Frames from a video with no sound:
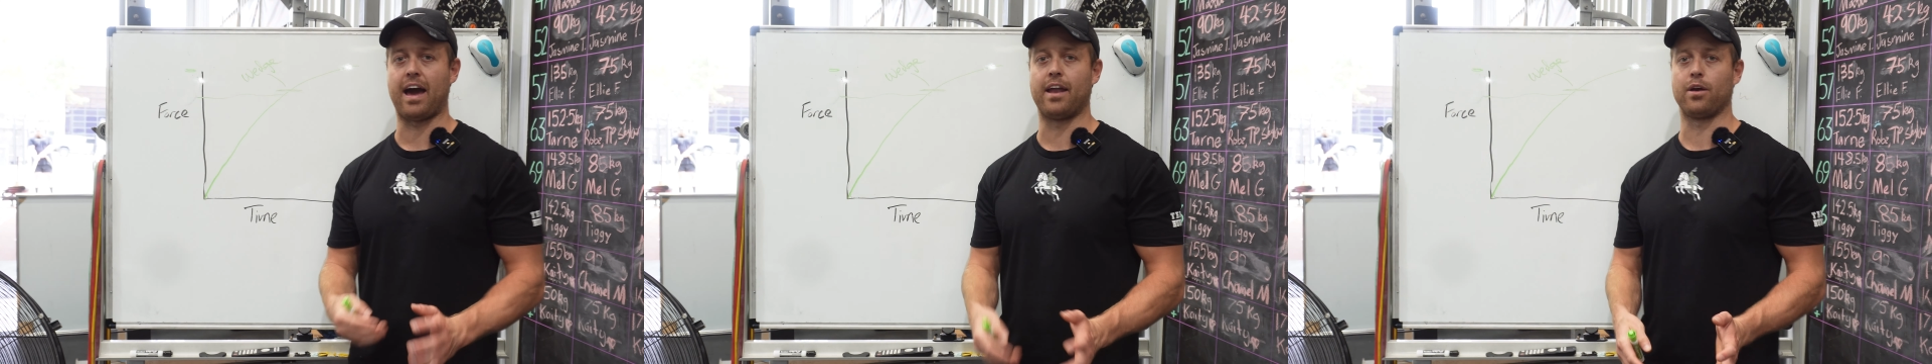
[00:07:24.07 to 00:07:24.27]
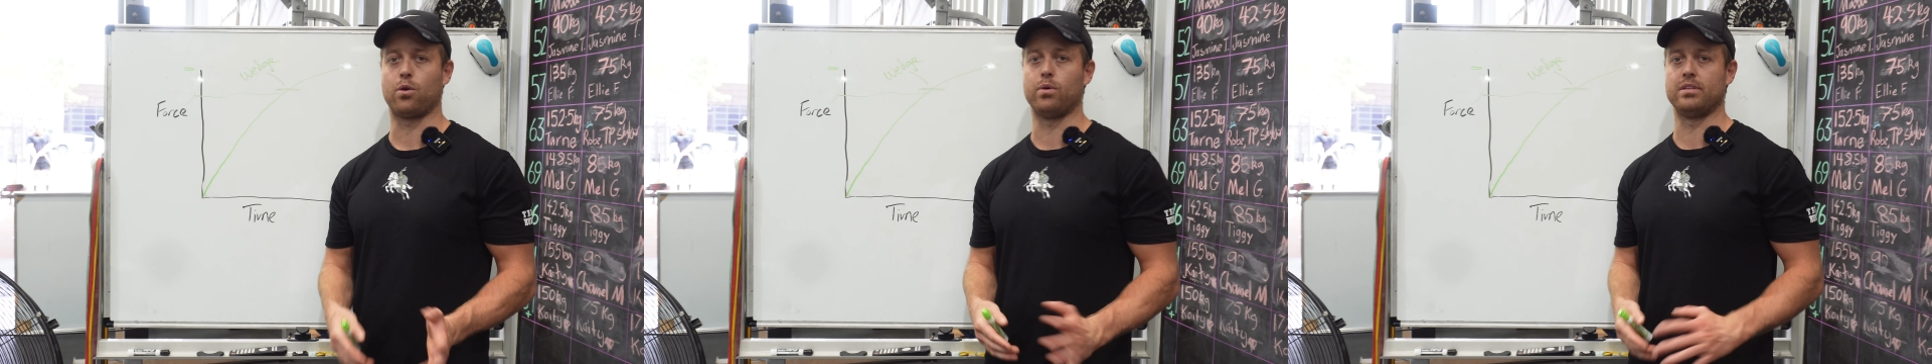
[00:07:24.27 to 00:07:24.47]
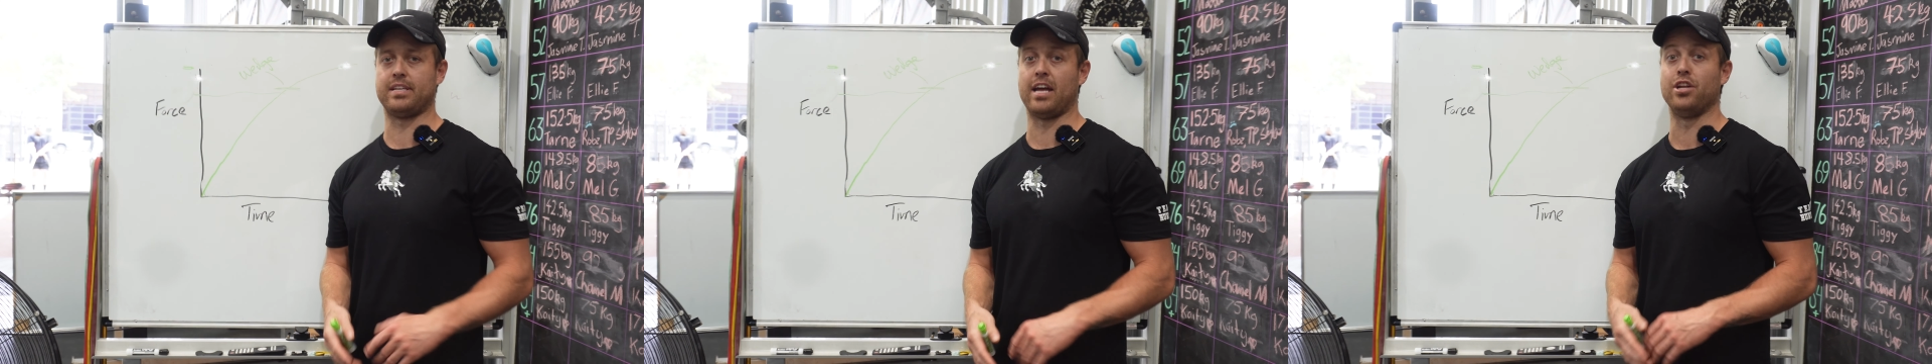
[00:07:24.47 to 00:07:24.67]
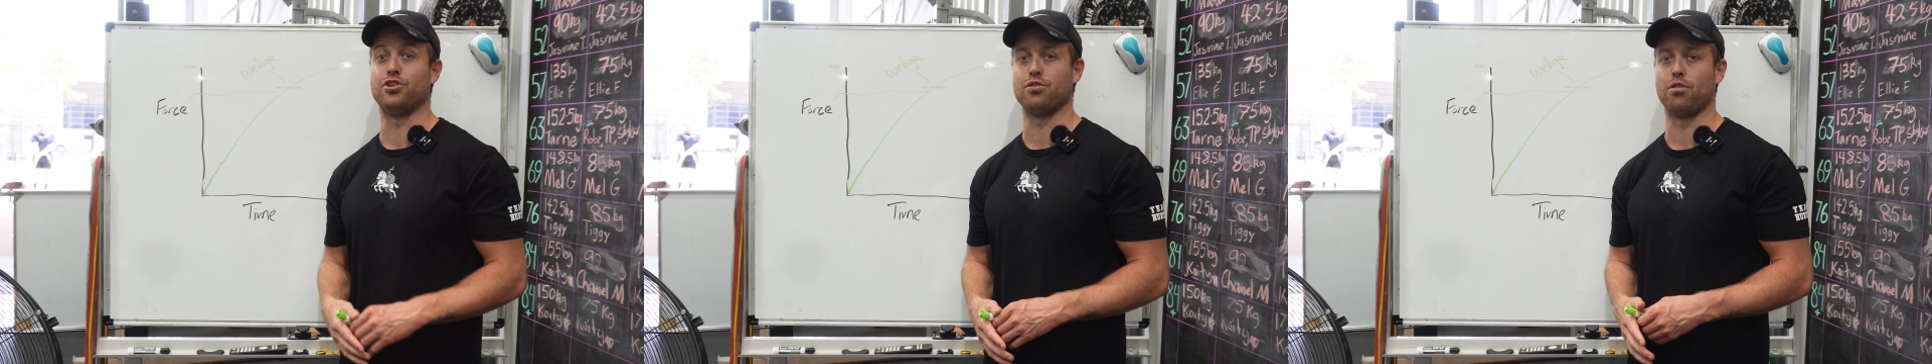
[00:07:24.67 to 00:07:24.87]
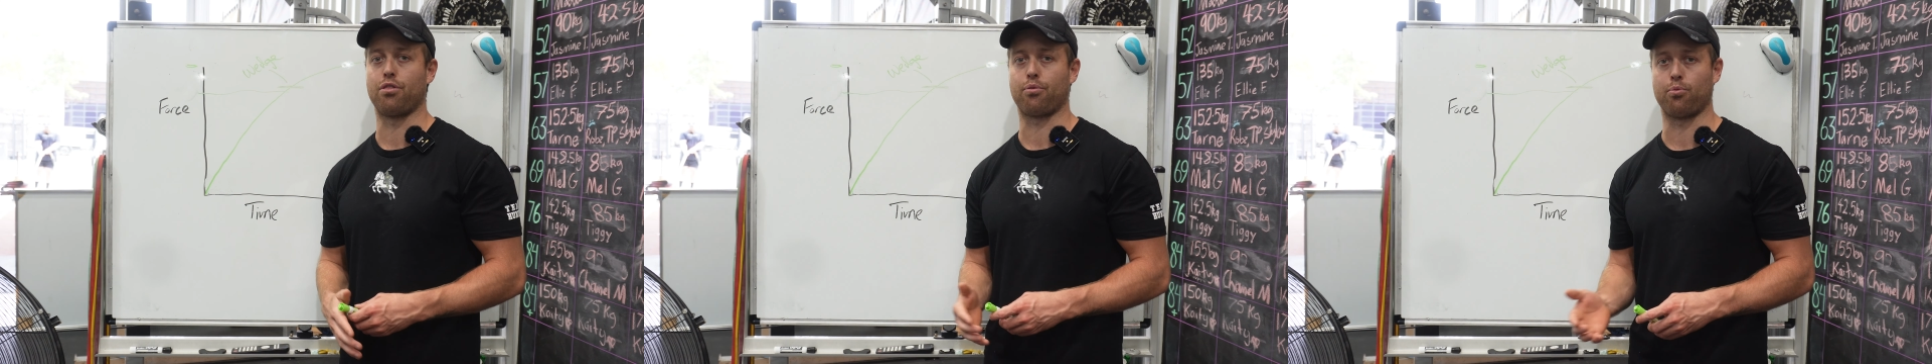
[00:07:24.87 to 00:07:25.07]
adequate
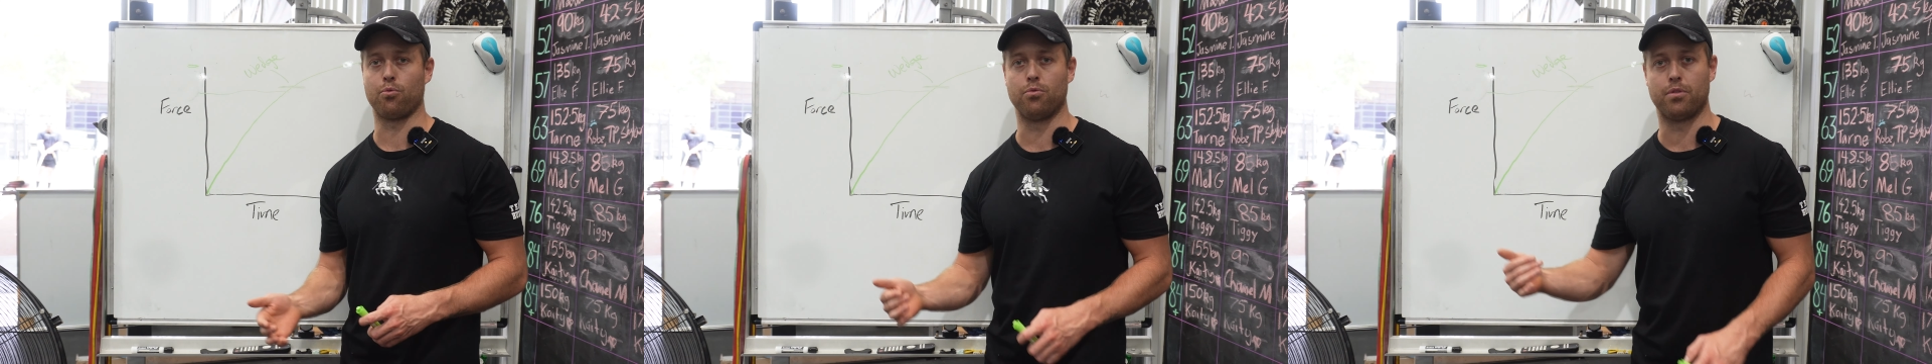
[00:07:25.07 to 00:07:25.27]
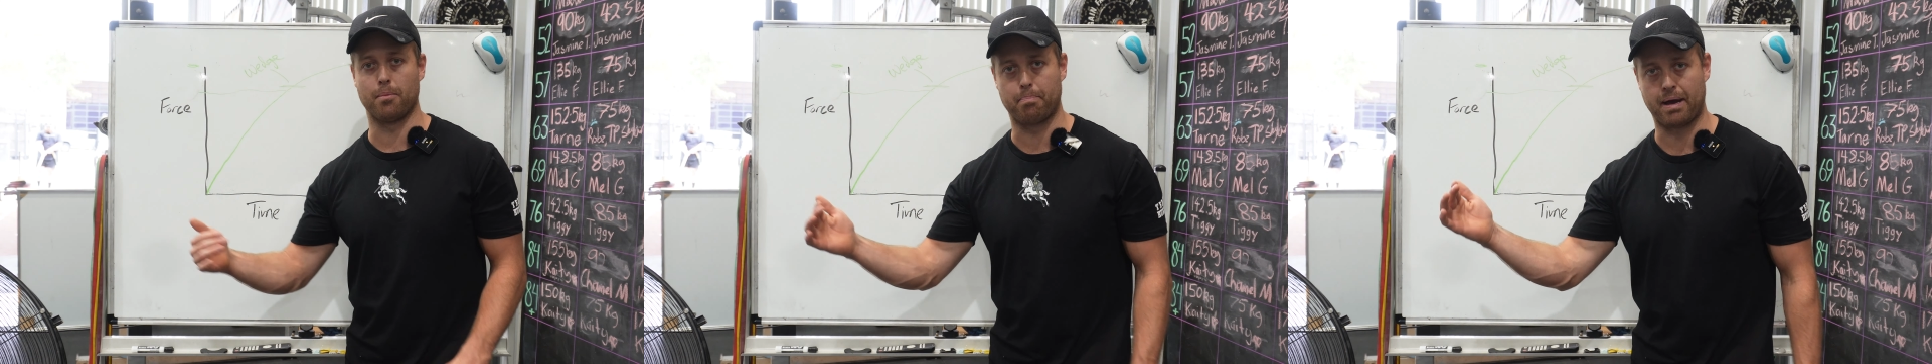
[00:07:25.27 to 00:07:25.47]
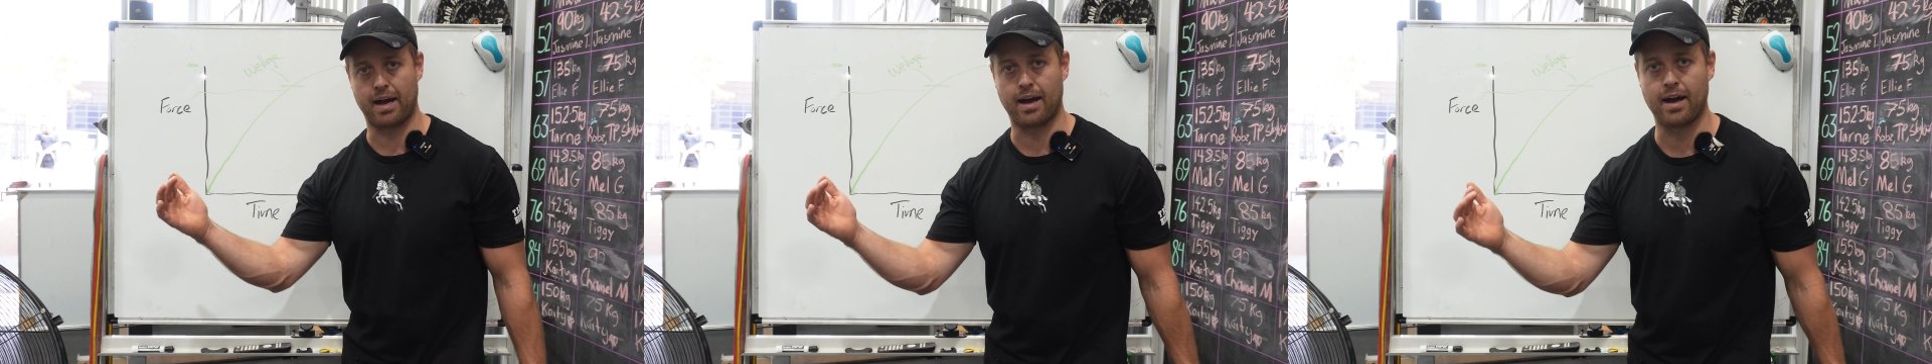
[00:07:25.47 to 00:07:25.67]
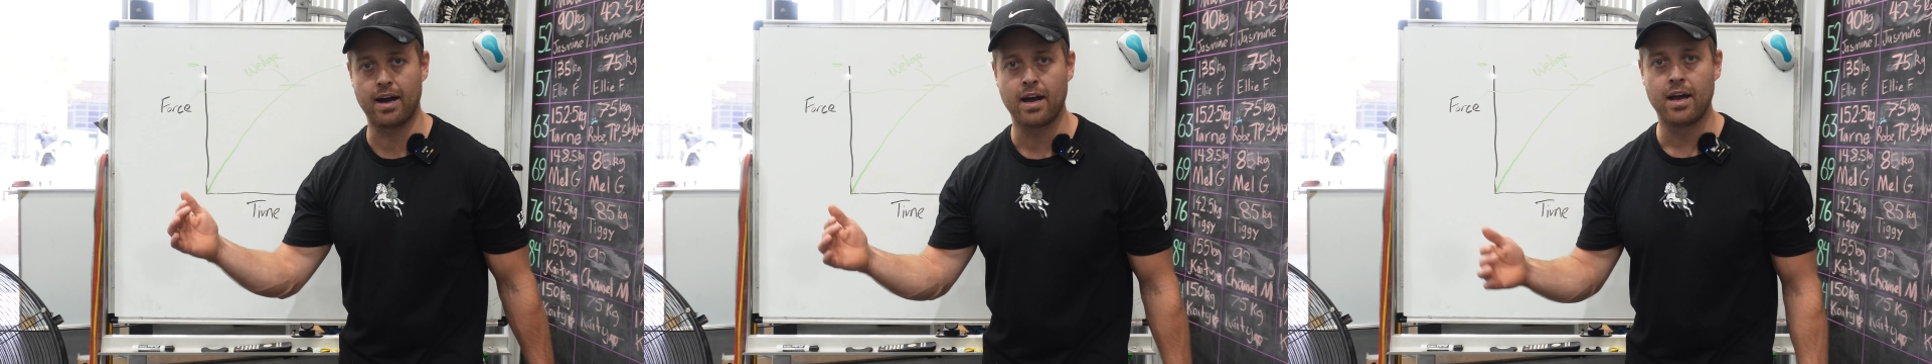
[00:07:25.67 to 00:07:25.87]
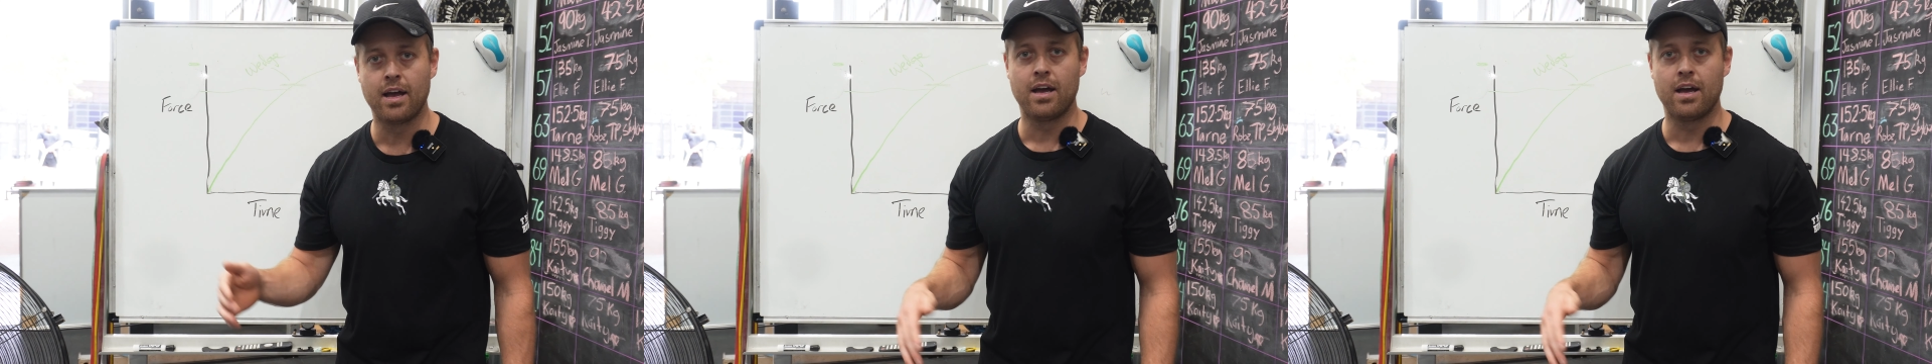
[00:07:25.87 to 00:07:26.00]
tension through the bar